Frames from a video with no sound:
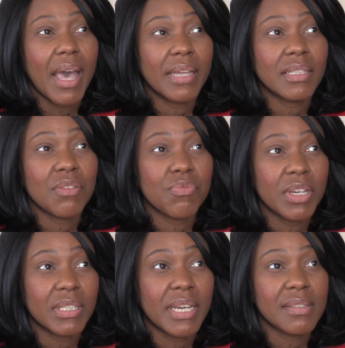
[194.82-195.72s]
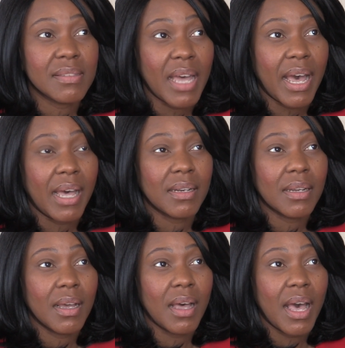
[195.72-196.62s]
And I realized that
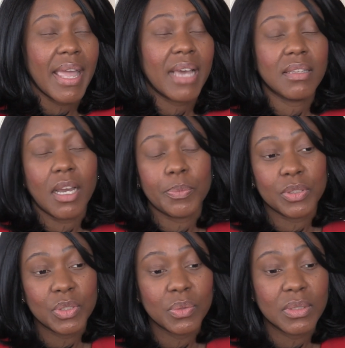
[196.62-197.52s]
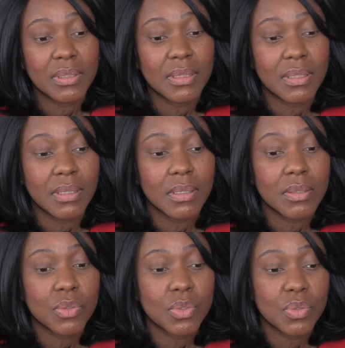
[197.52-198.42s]
I had the opportunity
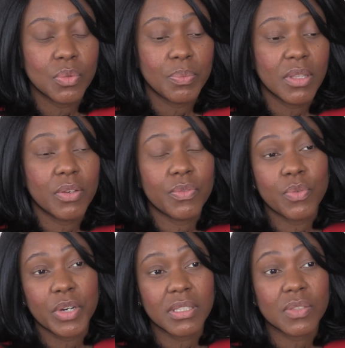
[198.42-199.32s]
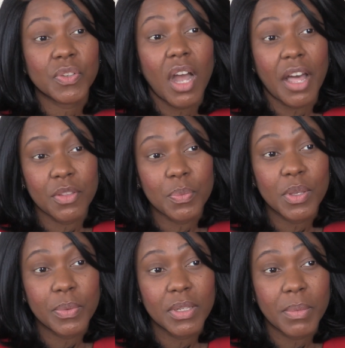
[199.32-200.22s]
to be the voice for other
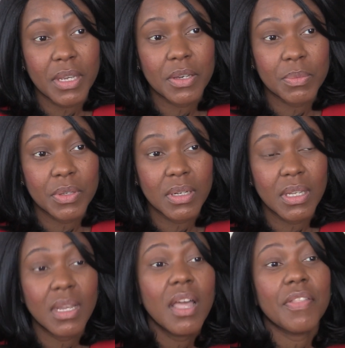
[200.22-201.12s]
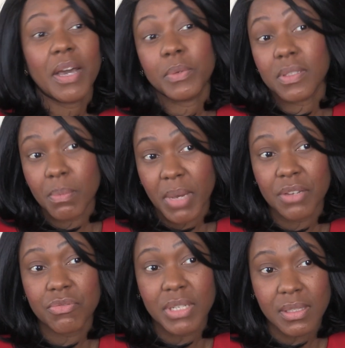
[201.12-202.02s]
people in my community. That was
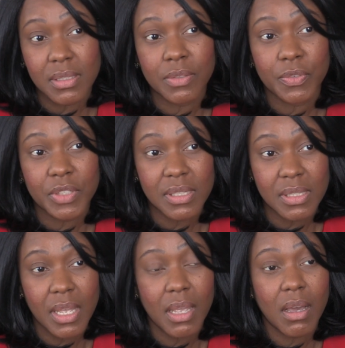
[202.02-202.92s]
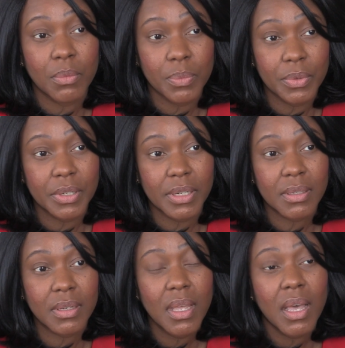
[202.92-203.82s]
my reason for staying on
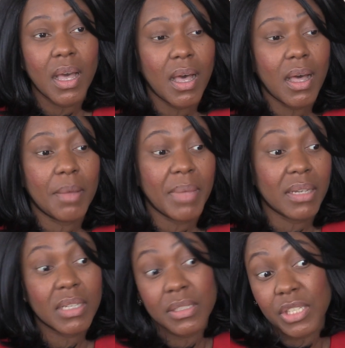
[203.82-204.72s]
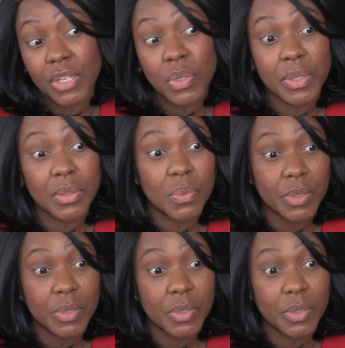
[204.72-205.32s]
board and continuing the